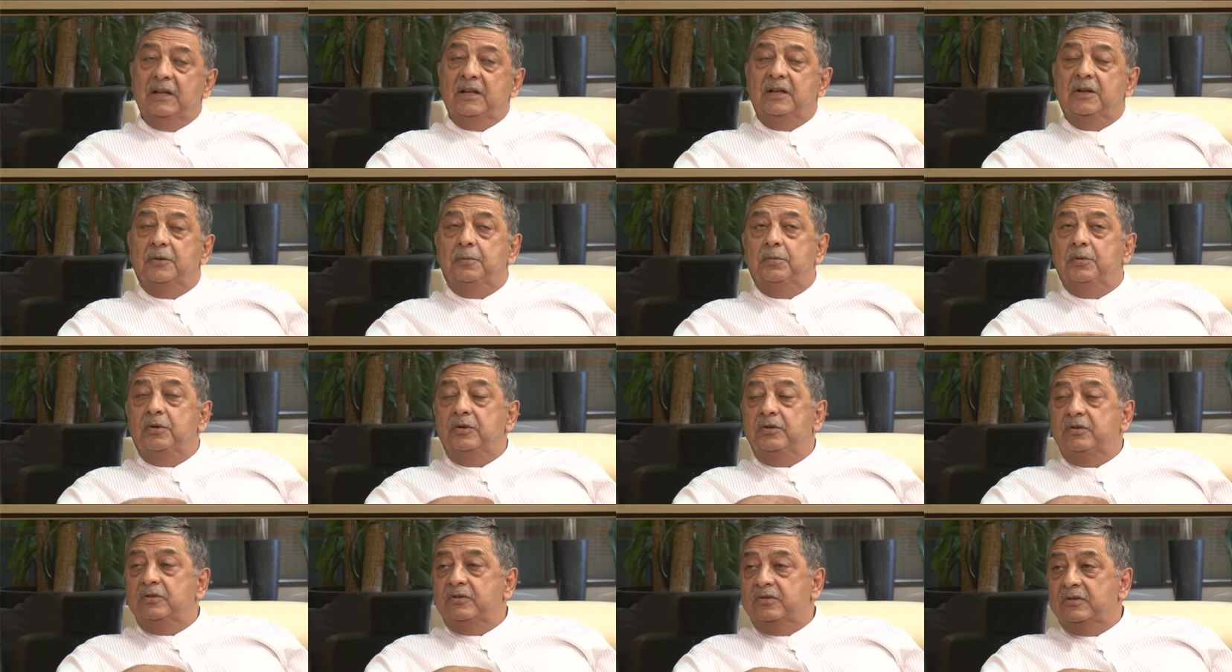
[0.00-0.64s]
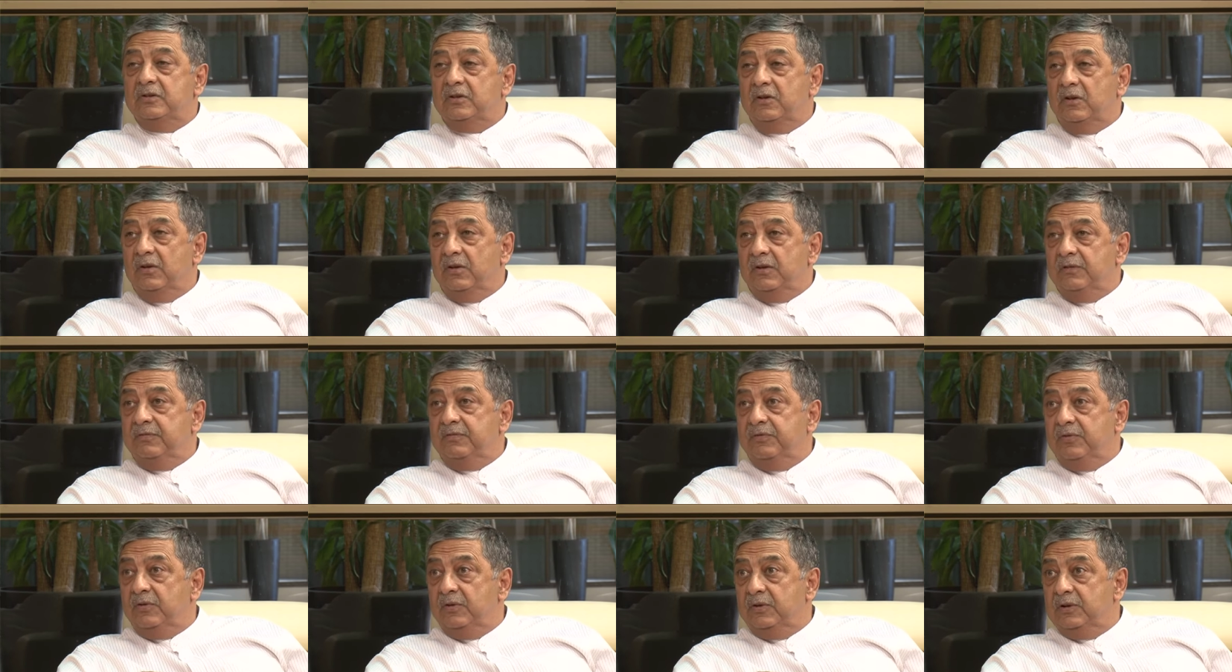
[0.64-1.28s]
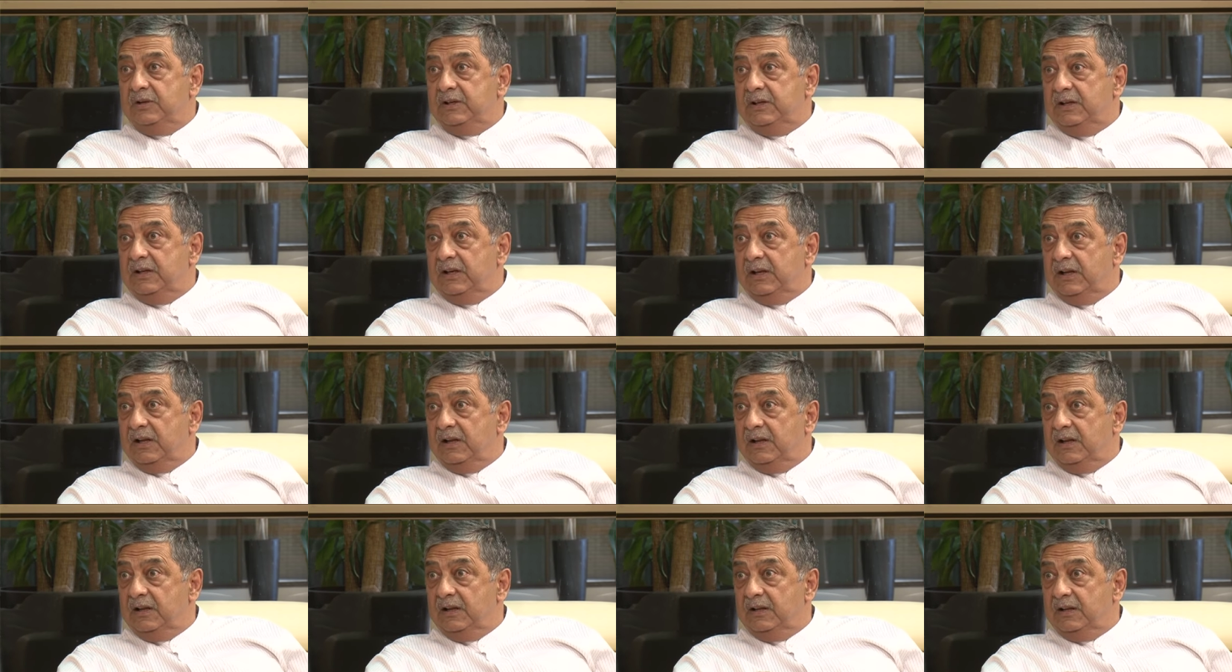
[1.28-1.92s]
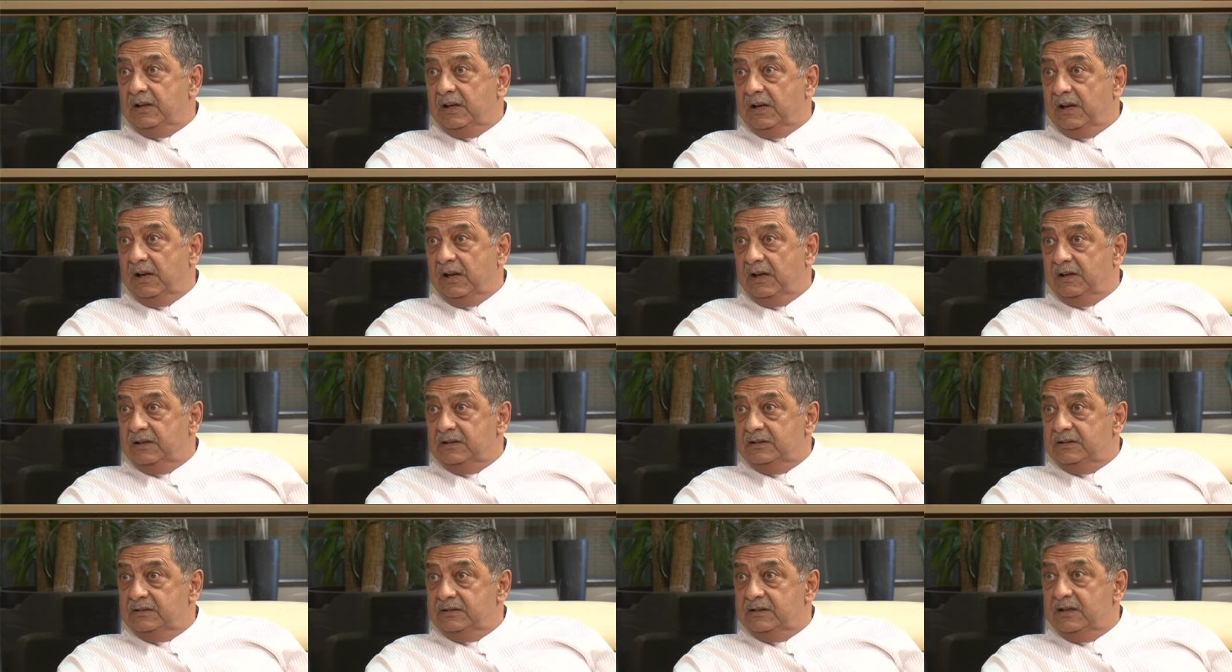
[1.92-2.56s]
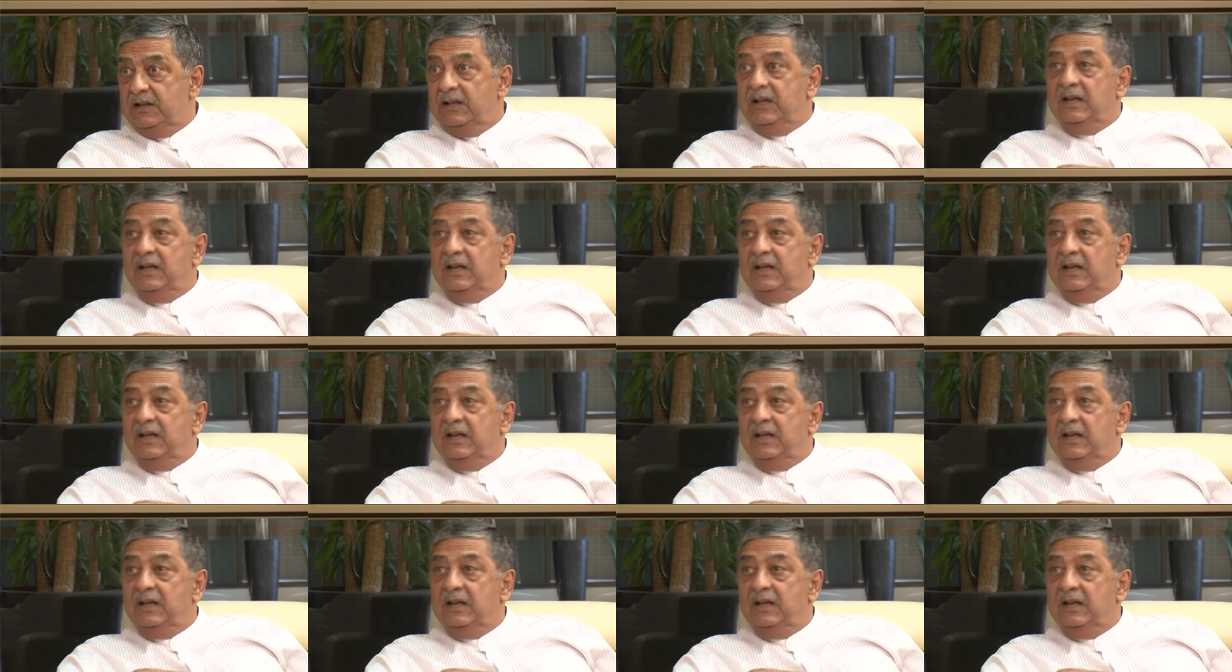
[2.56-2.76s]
It produces a lot of fluid in the lungs,